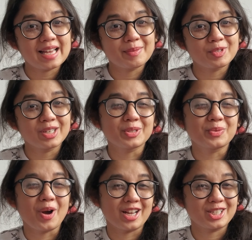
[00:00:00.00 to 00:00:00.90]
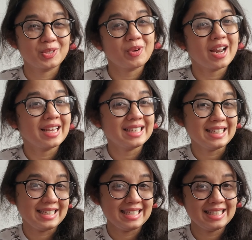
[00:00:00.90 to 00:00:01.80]
I'm trying to watch what I
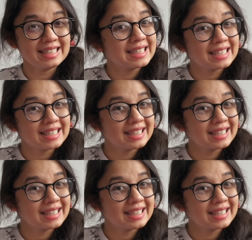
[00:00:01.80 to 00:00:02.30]
eat.